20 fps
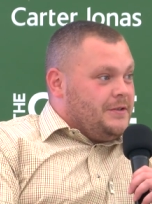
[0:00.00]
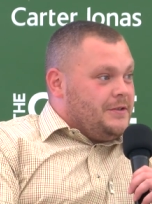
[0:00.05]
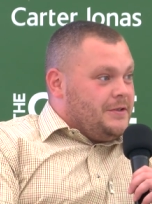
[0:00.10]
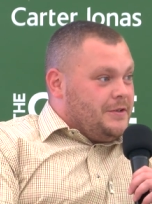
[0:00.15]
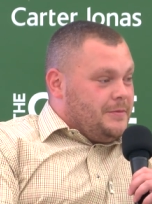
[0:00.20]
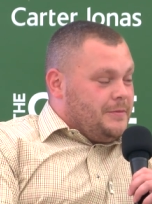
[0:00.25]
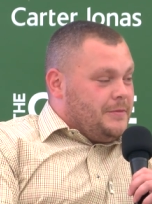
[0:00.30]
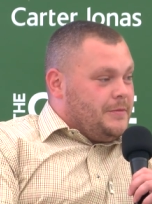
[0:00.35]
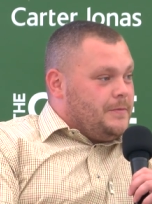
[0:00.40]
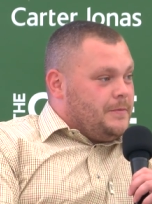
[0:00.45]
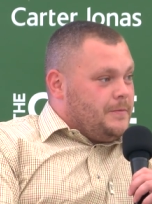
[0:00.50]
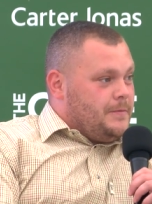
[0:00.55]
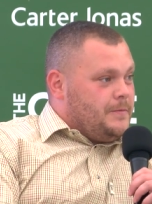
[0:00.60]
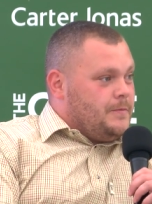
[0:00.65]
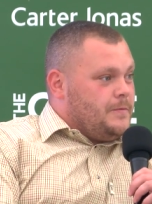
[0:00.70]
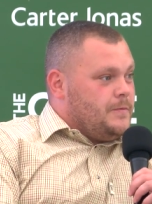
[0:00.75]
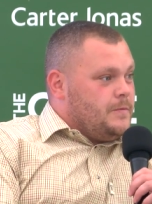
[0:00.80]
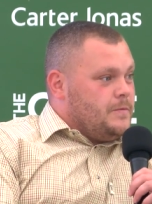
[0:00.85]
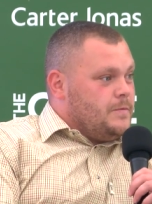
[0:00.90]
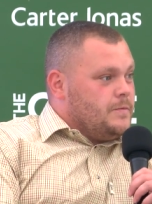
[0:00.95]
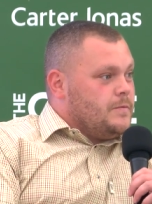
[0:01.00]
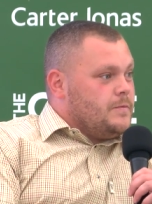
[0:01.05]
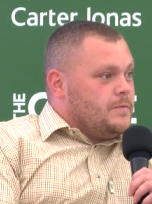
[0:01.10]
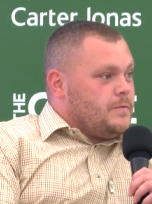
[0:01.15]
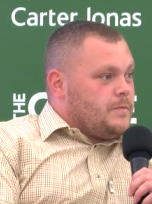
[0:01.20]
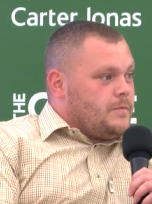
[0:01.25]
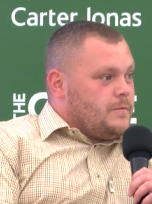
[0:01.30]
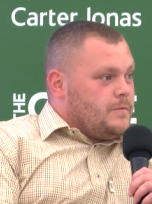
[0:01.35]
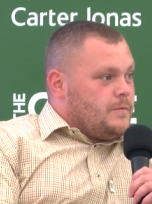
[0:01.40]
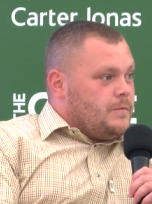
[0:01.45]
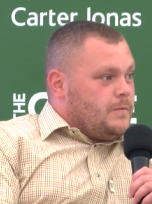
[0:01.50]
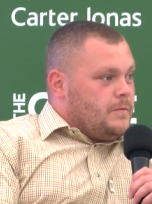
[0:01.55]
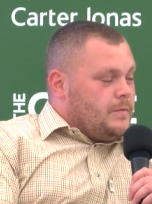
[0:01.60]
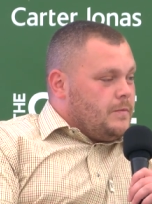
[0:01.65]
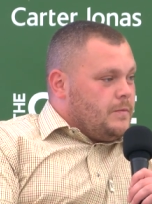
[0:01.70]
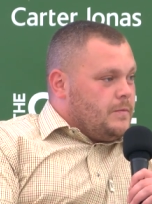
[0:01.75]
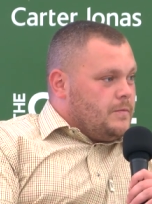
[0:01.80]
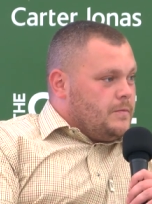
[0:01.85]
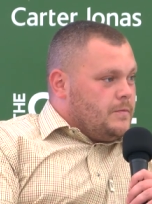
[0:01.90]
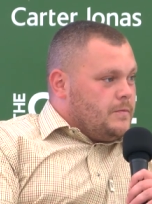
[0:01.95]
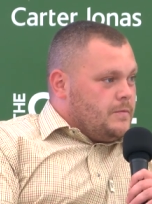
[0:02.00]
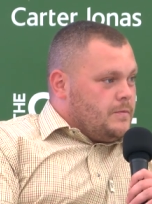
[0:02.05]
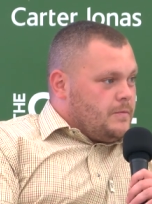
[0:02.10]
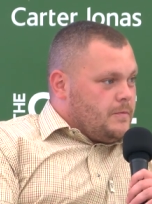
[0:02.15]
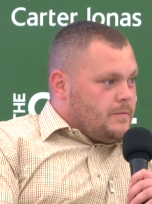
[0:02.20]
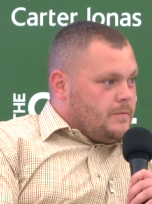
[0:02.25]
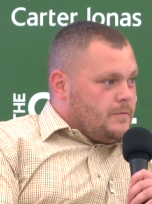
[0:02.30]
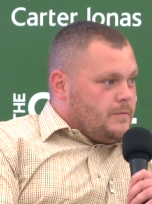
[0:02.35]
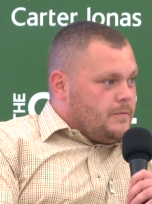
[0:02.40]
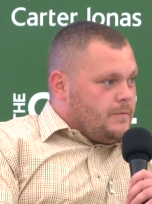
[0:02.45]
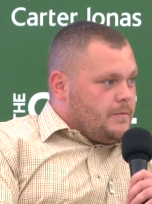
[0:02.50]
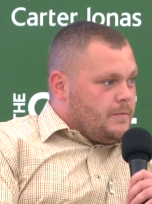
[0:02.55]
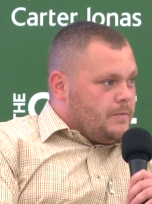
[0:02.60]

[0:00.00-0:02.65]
So if I if I I mean if, if I kind of listen to this